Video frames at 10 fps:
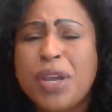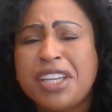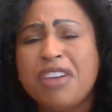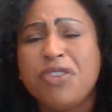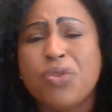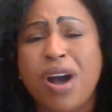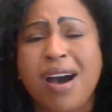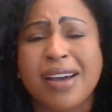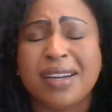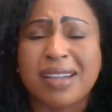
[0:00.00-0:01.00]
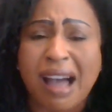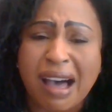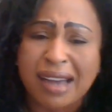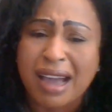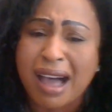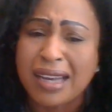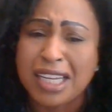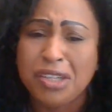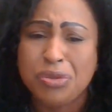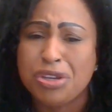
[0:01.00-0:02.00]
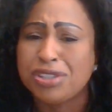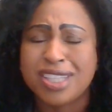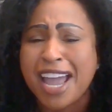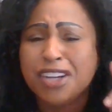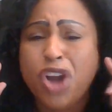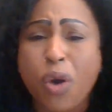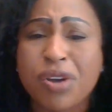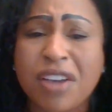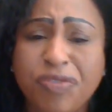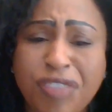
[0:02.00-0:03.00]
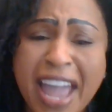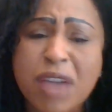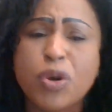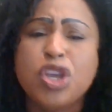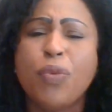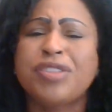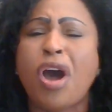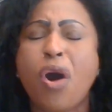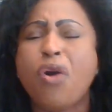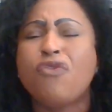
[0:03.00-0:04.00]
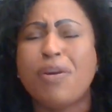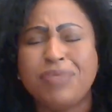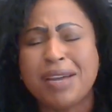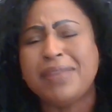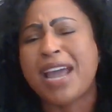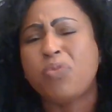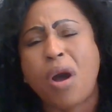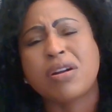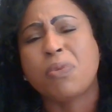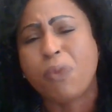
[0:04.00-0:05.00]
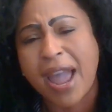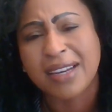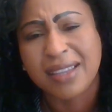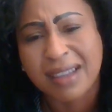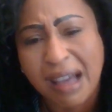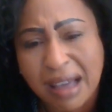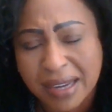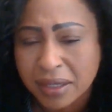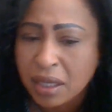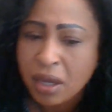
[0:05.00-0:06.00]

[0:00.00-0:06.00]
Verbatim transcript: We give you honor, God. Hallelujah. You said, No good thing will you withhold from them that walk uprightly, God.